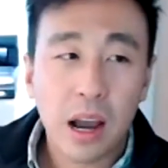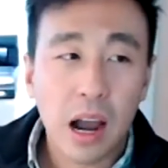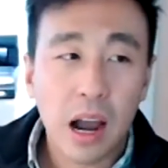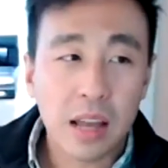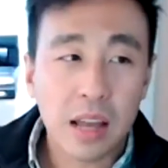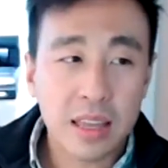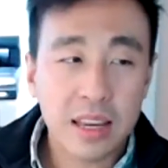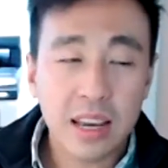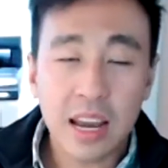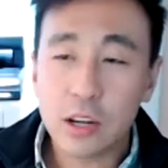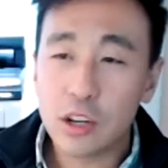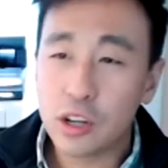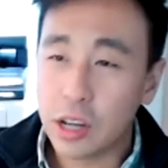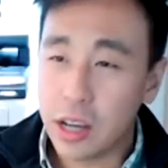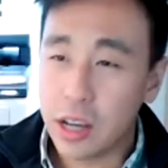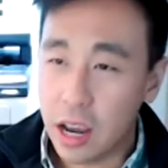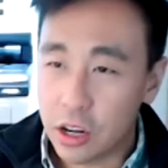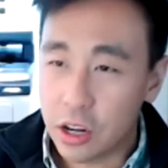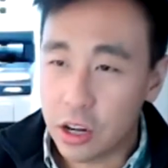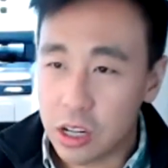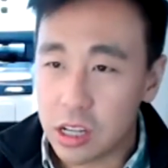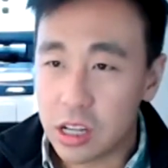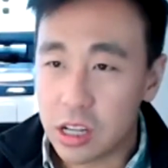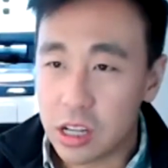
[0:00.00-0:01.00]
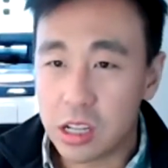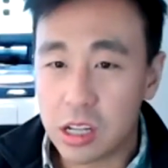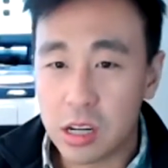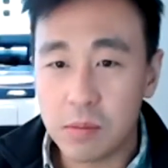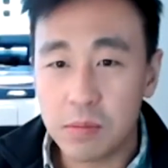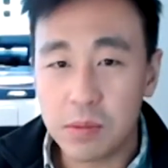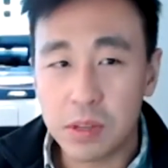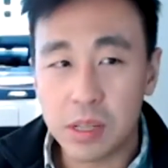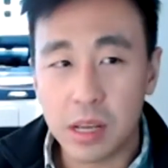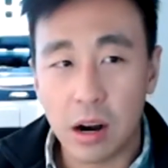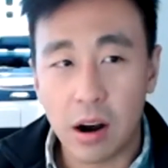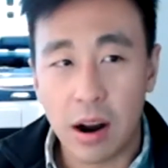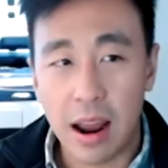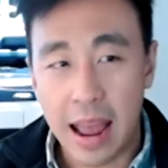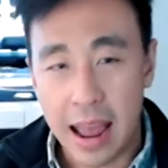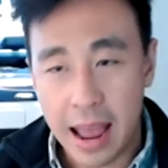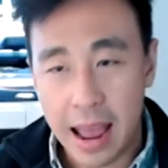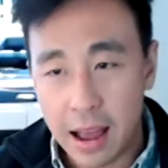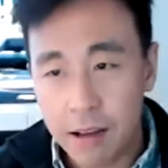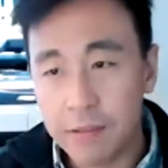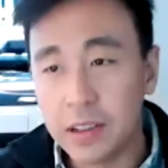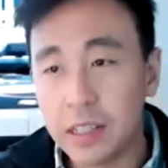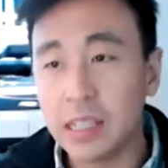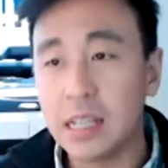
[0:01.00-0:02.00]
I think education systems that are
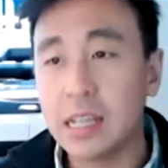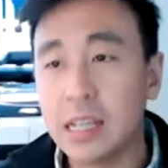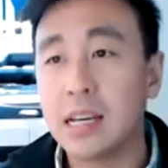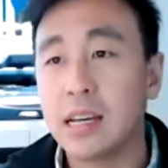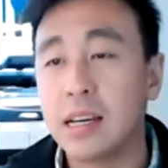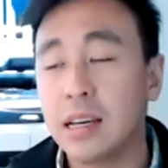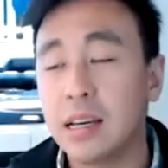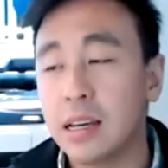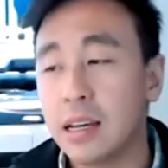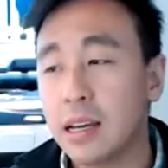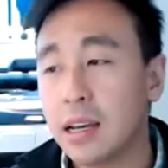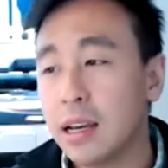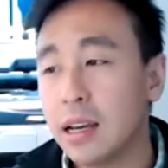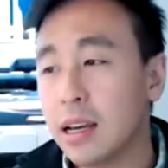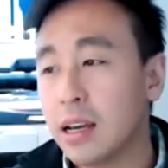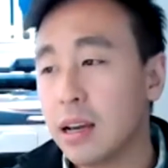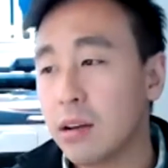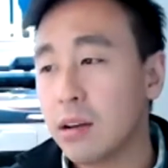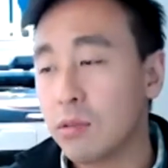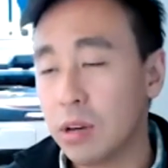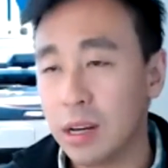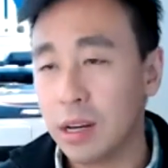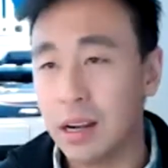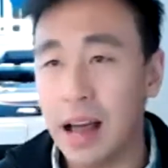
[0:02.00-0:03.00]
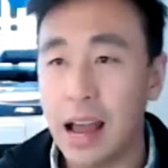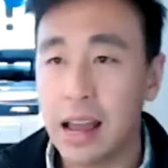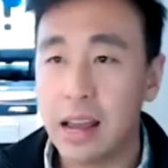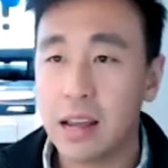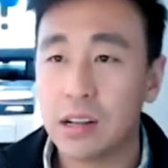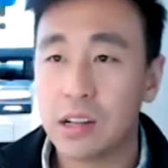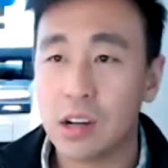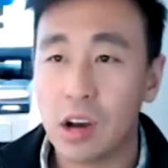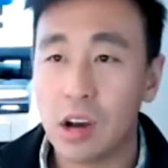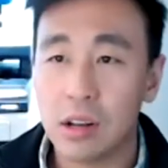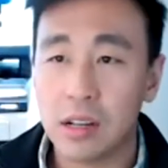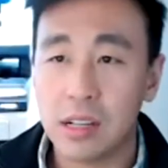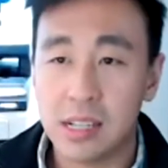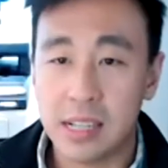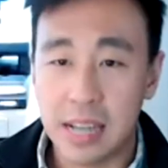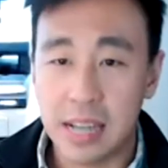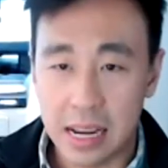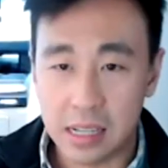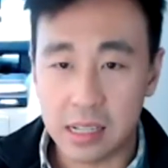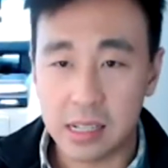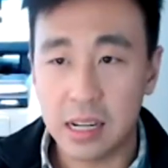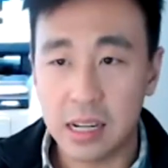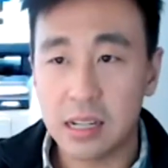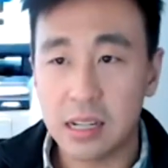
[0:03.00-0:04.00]
heavily reliant on
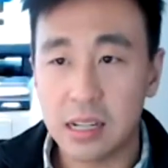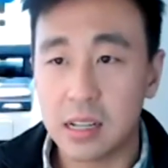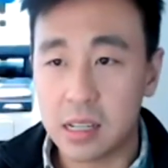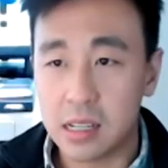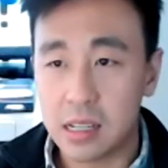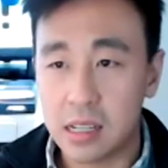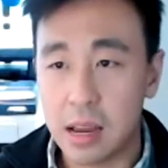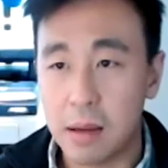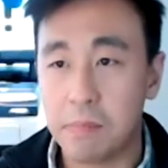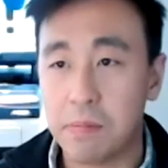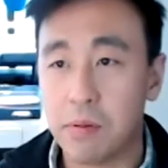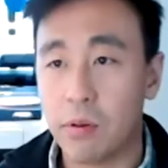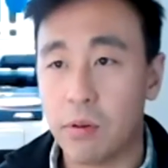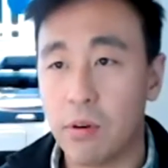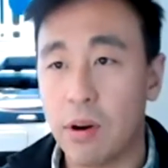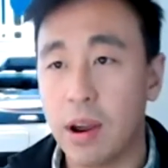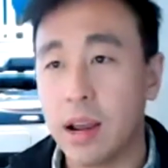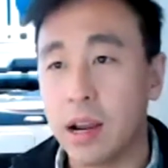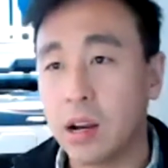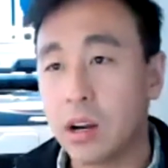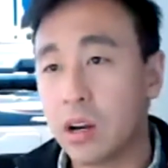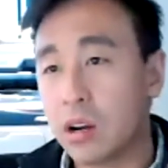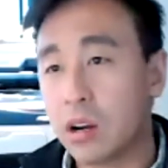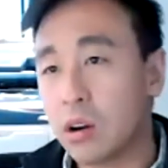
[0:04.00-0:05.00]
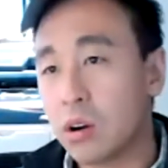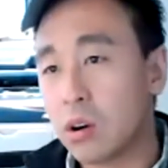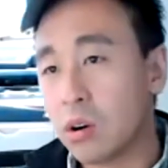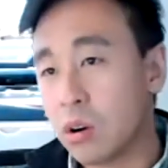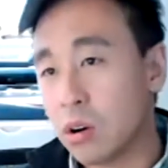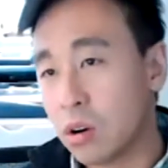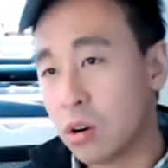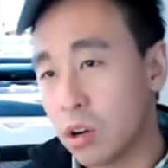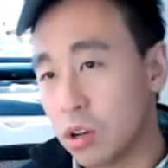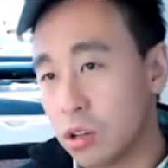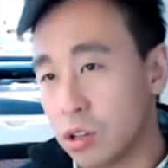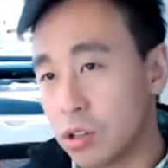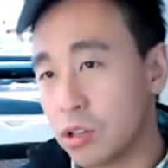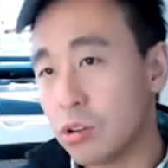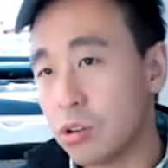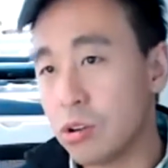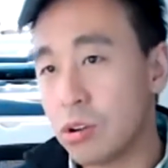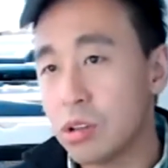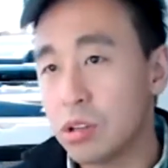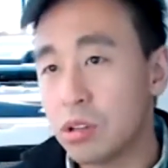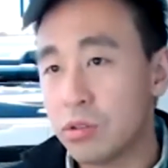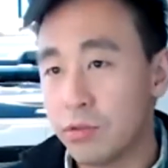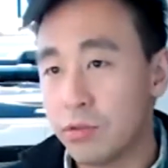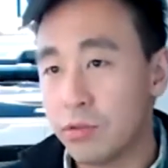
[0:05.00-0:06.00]
testing to separate good
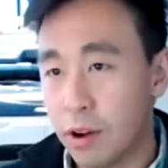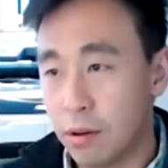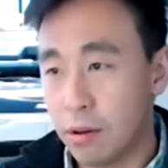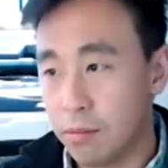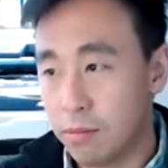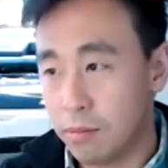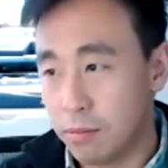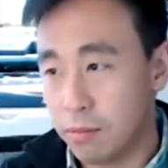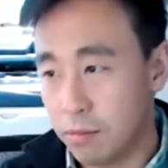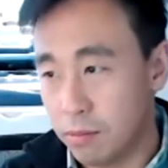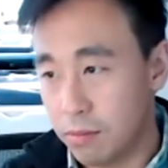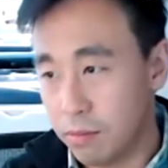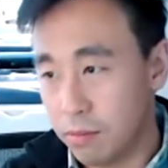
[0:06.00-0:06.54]
students from,